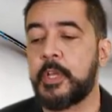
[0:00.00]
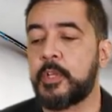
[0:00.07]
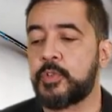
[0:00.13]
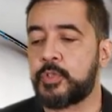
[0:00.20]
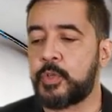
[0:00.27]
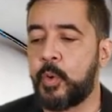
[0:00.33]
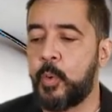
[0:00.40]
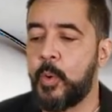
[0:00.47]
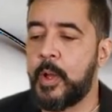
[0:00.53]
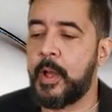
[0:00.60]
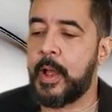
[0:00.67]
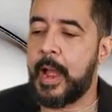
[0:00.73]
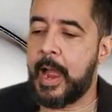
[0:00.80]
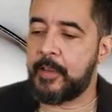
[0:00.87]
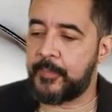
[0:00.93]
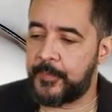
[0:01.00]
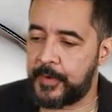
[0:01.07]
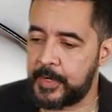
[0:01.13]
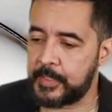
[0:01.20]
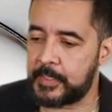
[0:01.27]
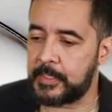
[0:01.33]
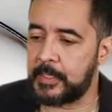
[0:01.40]
So I
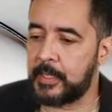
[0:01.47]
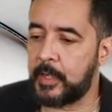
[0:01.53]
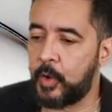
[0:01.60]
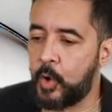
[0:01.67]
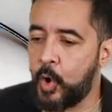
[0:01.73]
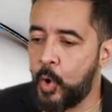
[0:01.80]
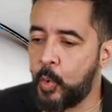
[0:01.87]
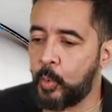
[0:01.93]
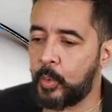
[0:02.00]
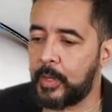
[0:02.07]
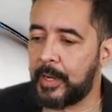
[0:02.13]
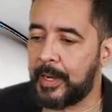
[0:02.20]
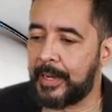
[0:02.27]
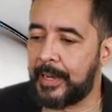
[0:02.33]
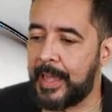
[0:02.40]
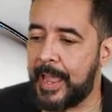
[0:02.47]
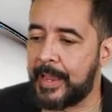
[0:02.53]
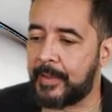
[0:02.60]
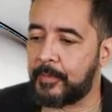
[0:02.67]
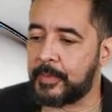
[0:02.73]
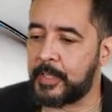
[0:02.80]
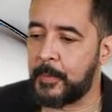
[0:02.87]
first go
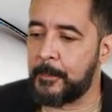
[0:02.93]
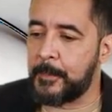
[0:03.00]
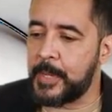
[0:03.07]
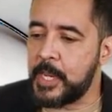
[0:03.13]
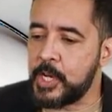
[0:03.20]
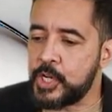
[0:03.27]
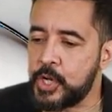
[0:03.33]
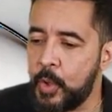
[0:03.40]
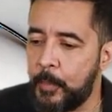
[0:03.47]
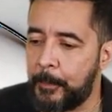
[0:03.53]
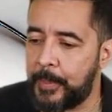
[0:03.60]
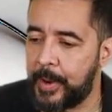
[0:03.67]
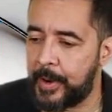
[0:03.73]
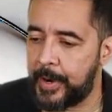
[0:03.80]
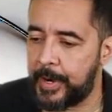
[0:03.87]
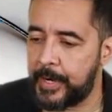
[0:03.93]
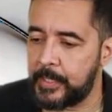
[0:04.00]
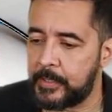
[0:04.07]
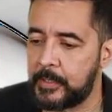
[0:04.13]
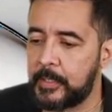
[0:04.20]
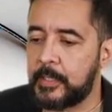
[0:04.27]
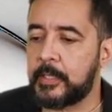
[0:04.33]
like the mesial
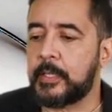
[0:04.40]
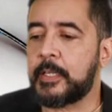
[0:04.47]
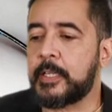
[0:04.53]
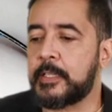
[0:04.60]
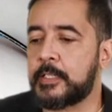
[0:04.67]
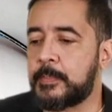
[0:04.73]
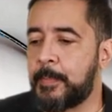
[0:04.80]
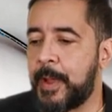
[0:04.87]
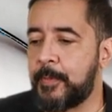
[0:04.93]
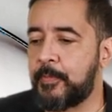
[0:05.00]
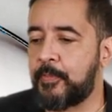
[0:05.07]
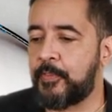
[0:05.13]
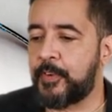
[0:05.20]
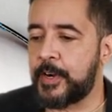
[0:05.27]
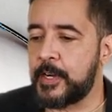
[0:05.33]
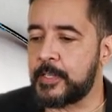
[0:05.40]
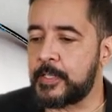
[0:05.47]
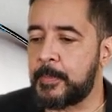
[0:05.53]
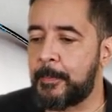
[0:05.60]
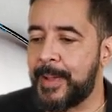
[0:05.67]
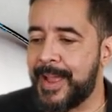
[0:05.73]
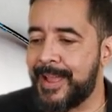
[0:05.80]
part is my
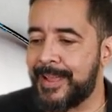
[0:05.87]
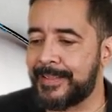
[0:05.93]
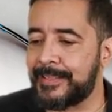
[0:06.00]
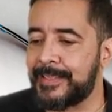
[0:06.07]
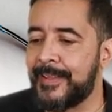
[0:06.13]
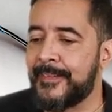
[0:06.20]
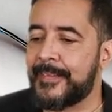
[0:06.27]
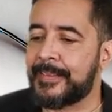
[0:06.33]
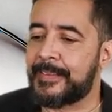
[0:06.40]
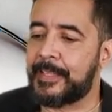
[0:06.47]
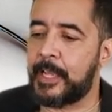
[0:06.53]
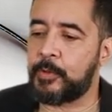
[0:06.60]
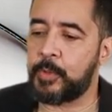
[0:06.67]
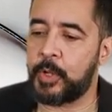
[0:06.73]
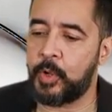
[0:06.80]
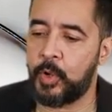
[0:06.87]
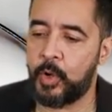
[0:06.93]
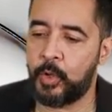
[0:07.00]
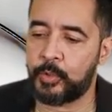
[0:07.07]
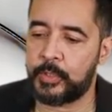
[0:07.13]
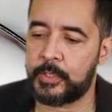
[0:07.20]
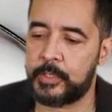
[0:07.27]
first band, then we
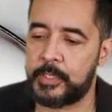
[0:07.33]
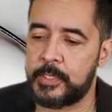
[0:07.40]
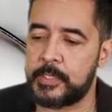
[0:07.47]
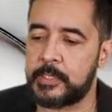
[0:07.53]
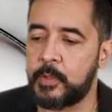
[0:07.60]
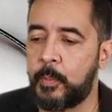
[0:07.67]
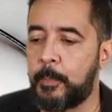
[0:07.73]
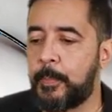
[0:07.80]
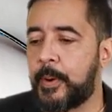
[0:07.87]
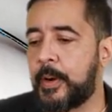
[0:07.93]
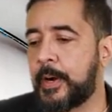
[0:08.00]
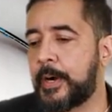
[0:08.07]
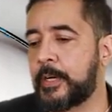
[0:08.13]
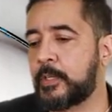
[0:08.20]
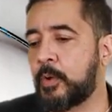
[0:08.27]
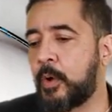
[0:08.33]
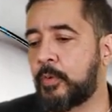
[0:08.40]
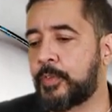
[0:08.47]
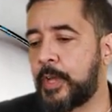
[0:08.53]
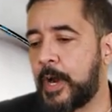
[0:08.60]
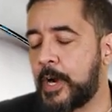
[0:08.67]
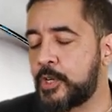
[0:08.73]
go the distal part
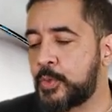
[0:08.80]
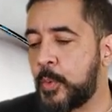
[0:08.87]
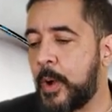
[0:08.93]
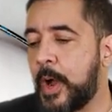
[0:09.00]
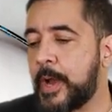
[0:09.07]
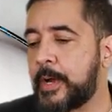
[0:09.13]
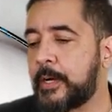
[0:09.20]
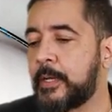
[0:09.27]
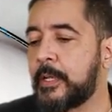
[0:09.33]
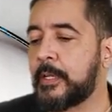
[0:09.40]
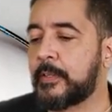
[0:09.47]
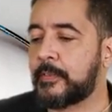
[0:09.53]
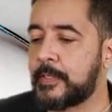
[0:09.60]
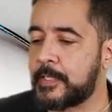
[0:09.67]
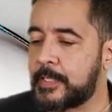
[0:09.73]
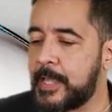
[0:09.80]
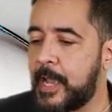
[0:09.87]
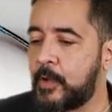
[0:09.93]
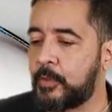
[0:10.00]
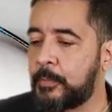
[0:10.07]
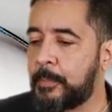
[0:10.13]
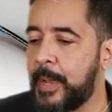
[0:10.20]
of the arch wire, the
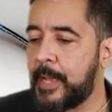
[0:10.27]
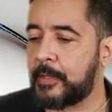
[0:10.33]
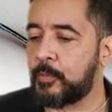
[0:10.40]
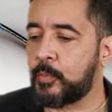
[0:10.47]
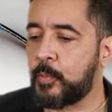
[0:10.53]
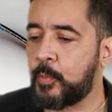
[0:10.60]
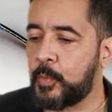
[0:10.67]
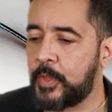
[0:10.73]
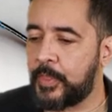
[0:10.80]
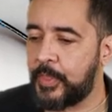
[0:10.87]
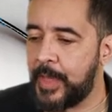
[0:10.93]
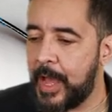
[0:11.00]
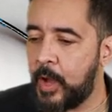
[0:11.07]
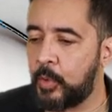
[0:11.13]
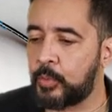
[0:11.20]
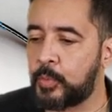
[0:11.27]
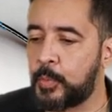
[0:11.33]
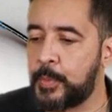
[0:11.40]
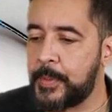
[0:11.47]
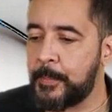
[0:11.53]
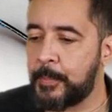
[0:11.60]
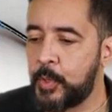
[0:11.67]
second band, without
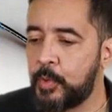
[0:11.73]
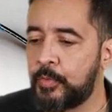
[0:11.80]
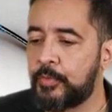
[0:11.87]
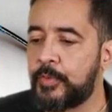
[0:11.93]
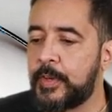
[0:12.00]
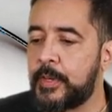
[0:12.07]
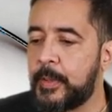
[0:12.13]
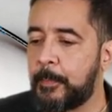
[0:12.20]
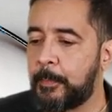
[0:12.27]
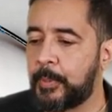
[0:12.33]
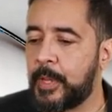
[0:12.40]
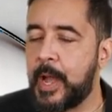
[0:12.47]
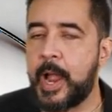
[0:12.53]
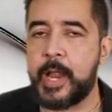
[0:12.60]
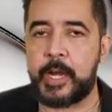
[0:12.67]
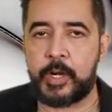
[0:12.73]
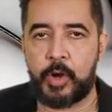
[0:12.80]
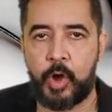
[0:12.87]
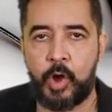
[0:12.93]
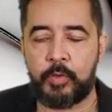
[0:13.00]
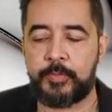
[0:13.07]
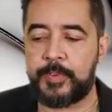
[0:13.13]
removing the plier
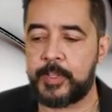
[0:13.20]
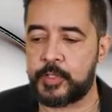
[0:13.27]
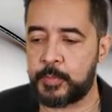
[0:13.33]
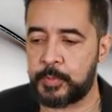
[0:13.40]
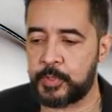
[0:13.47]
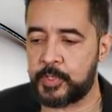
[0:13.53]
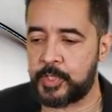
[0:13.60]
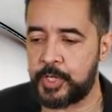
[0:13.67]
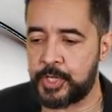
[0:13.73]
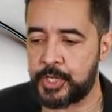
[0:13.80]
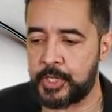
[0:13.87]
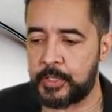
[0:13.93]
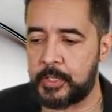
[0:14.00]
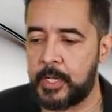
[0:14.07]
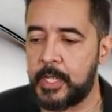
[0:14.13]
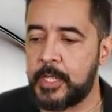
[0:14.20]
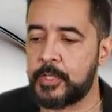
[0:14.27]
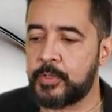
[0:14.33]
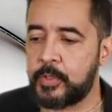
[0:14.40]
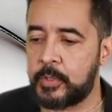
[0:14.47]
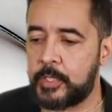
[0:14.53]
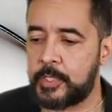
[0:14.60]
of its position.
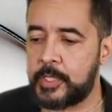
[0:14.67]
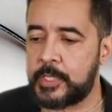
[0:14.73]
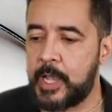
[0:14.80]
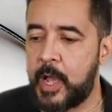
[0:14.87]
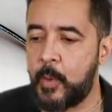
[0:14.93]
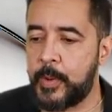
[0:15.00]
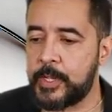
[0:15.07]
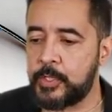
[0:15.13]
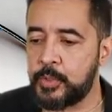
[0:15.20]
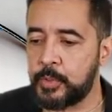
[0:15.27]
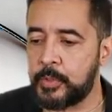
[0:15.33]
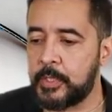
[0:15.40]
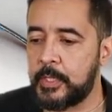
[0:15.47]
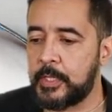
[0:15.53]
So this is how I do.